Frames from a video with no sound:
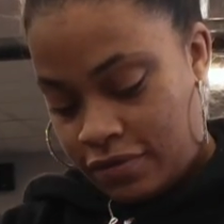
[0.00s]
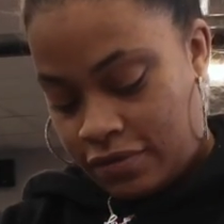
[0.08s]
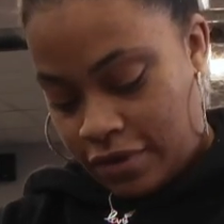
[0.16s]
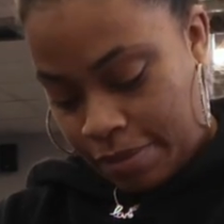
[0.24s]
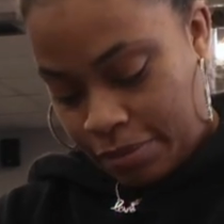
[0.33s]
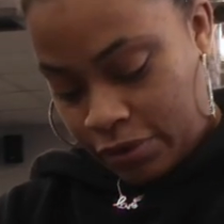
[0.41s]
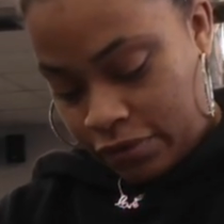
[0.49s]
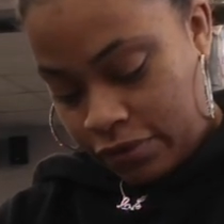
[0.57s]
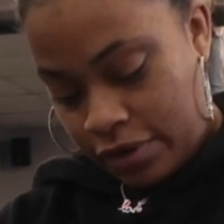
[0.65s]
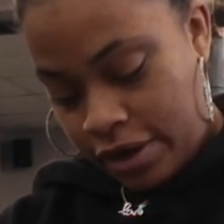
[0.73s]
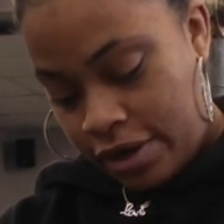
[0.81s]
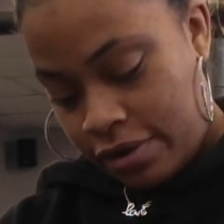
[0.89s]
Wrap it
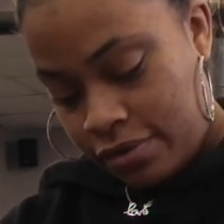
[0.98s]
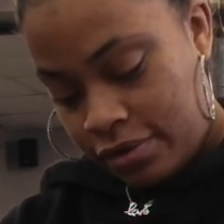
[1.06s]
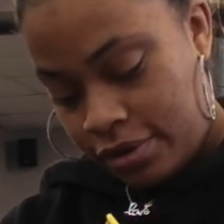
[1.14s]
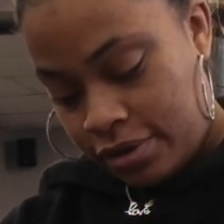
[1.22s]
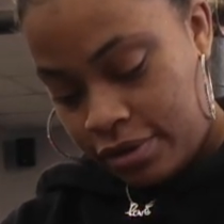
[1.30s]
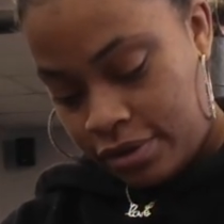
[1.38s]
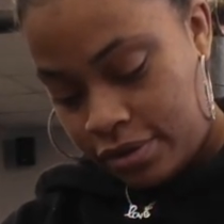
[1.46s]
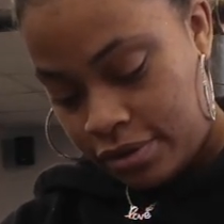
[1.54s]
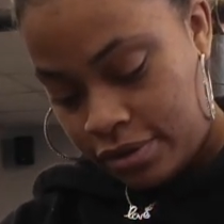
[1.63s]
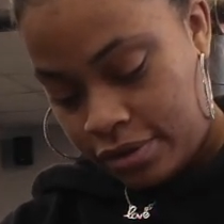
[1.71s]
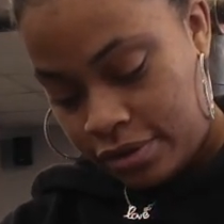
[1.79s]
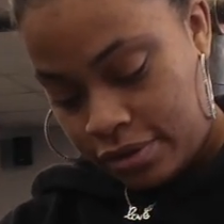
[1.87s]
around
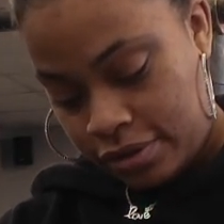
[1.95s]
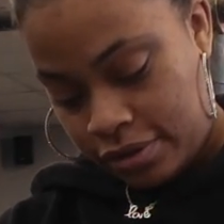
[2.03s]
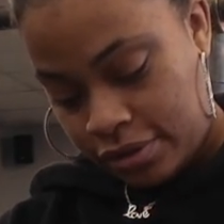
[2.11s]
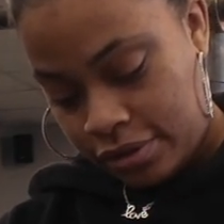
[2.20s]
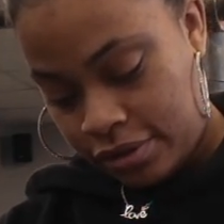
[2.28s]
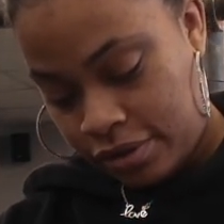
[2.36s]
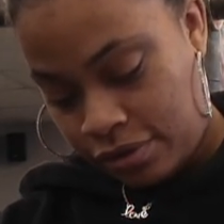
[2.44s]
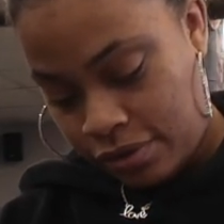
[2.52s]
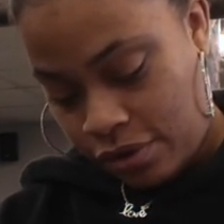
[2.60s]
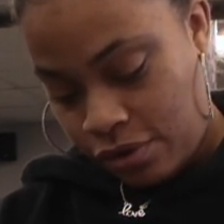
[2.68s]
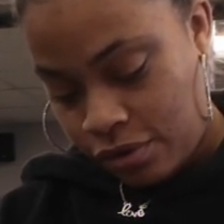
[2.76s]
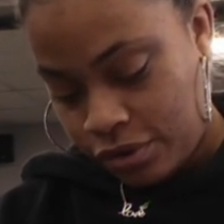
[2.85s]
so
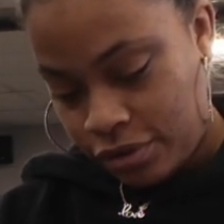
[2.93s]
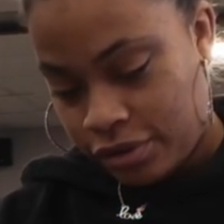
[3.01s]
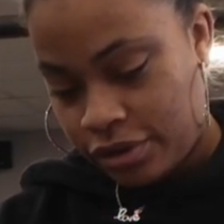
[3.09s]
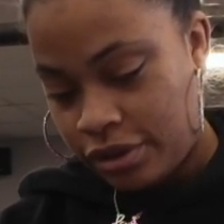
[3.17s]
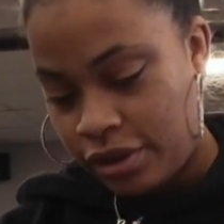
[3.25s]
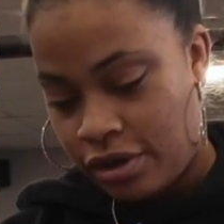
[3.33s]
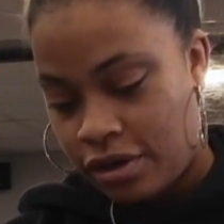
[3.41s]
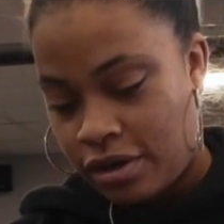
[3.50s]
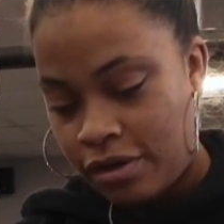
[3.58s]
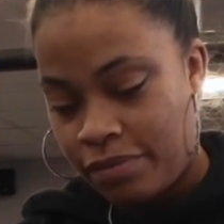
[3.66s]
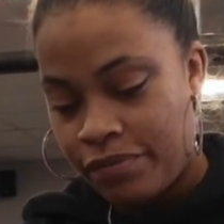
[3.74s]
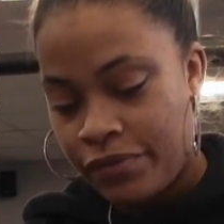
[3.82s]
it holds onto your
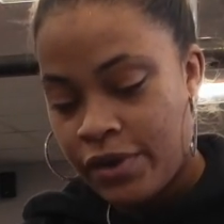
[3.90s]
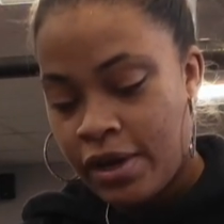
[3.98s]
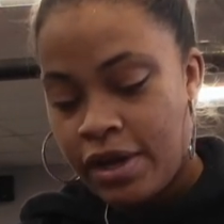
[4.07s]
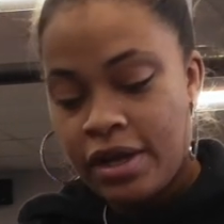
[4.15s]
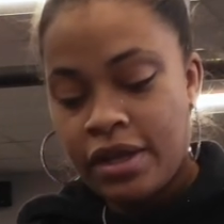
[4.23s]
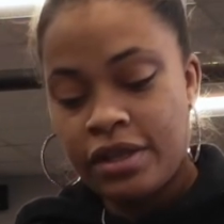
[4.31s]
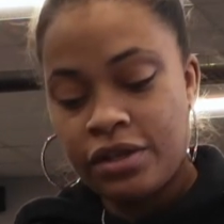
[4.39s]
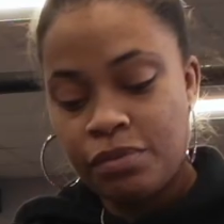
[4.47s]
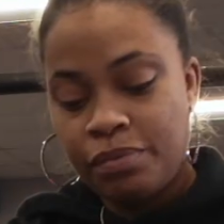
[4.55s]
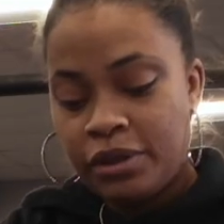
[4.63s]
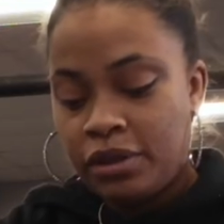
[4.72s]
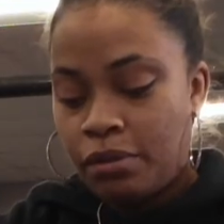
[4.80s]
arm. And then
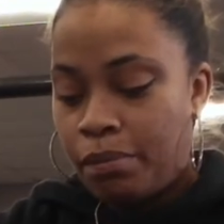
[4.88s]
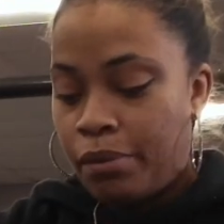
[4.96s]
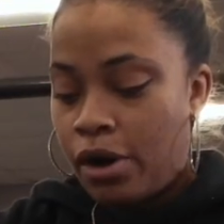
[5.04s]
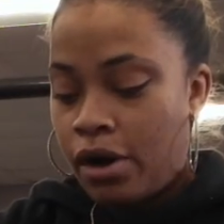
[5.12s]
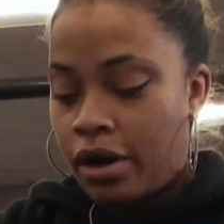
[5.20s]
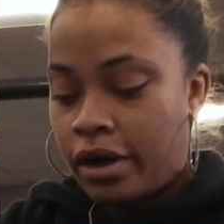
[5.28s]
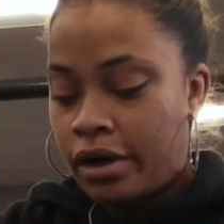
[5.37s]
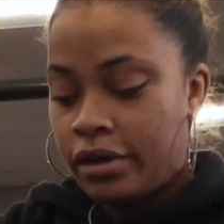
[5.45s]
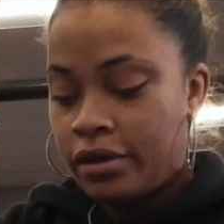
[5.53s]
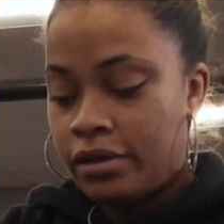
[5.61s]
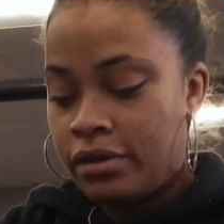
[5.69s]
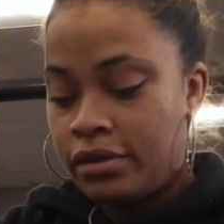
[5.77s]
you put the bar
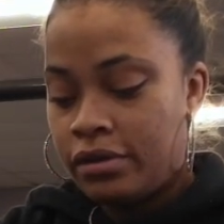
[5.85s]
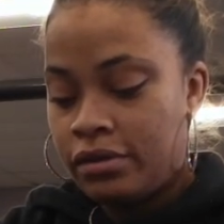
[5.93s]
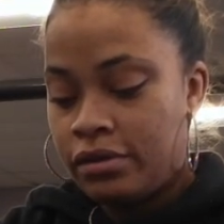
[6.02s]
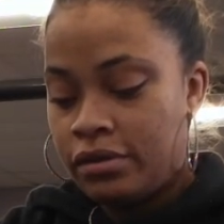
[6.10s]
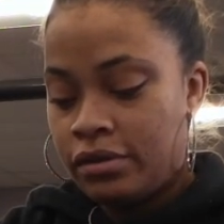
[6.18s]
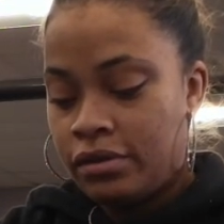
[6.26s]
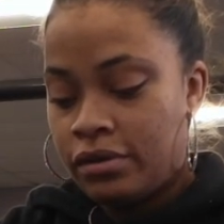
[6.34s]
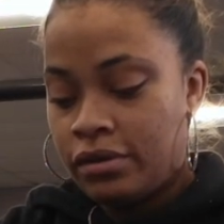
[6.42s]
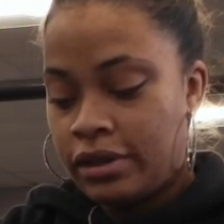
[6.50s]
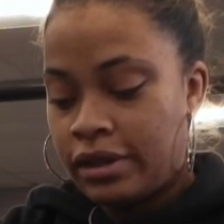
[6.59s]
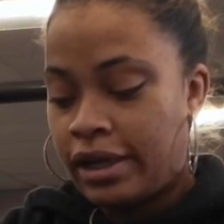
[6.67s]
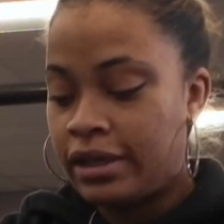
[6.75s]

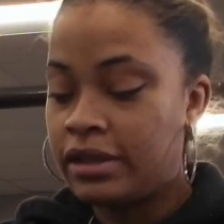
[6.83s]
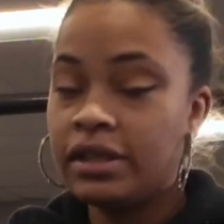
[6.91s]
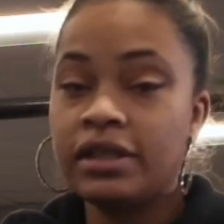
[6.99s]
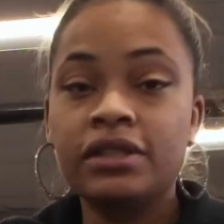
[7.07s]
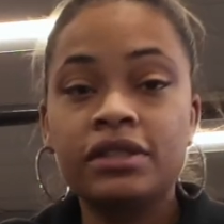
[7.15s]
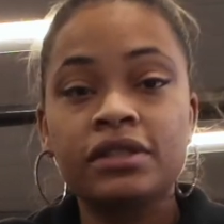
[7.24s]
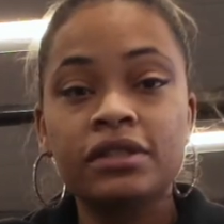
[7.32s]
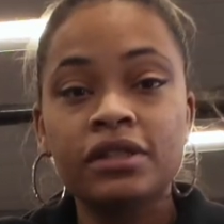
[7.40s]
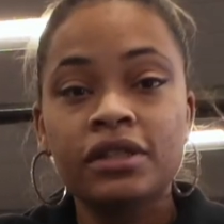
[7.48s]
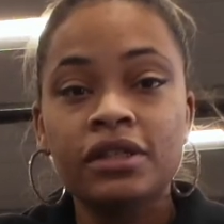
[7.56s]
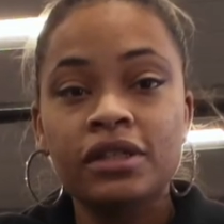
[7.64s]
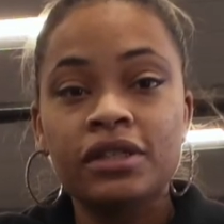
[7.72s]
on it like this.
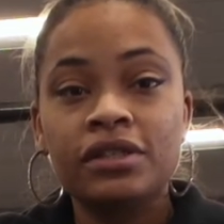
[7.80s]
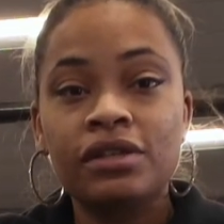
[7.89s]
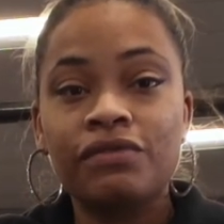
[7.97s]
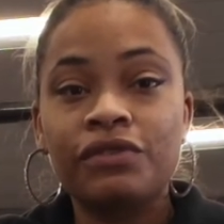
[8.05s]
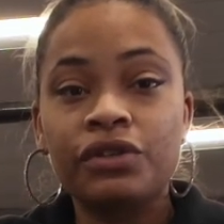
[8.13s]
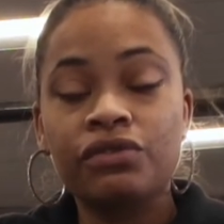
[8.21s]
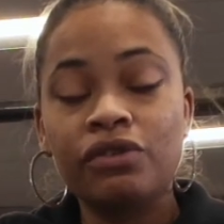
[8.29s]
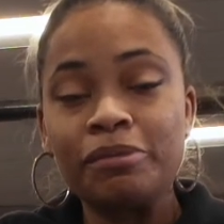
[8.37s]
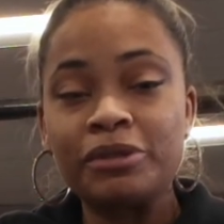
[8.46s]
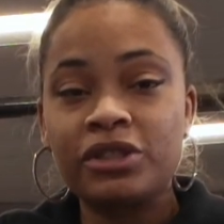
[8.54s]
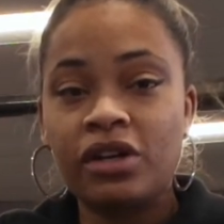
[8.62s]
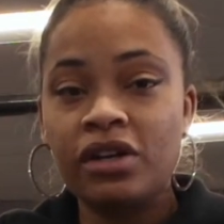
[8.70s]
So if your
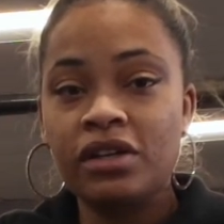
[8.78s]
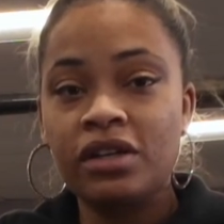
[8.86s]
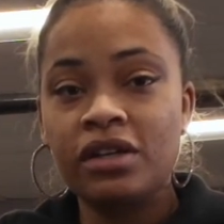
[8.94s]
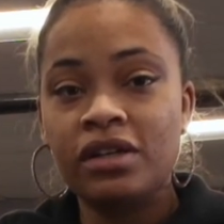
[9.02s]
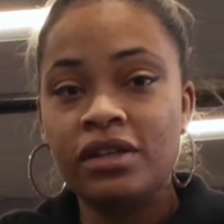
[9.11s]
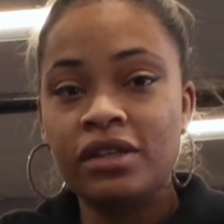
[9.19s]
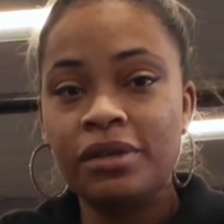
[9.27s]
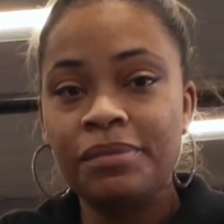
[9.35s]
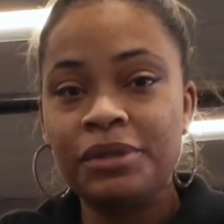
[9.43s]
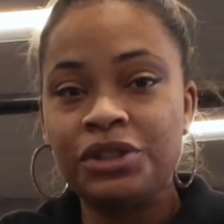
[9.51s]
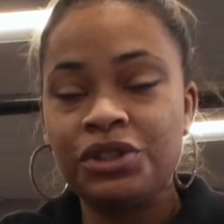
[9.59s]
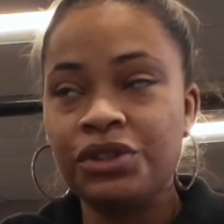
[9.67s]
grip is starting to
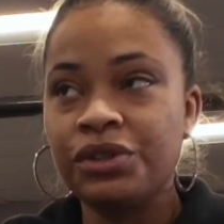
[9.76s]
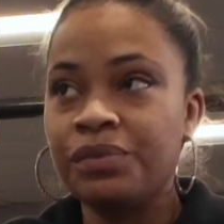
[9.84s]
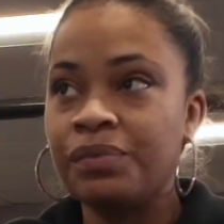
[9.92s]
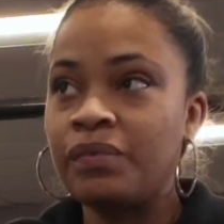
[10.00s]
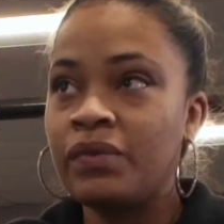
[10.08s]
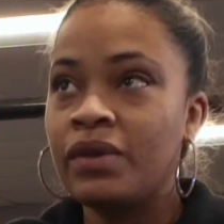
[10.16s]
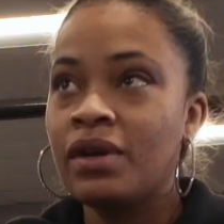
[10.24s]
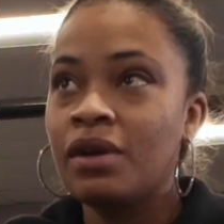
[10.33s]
limit you,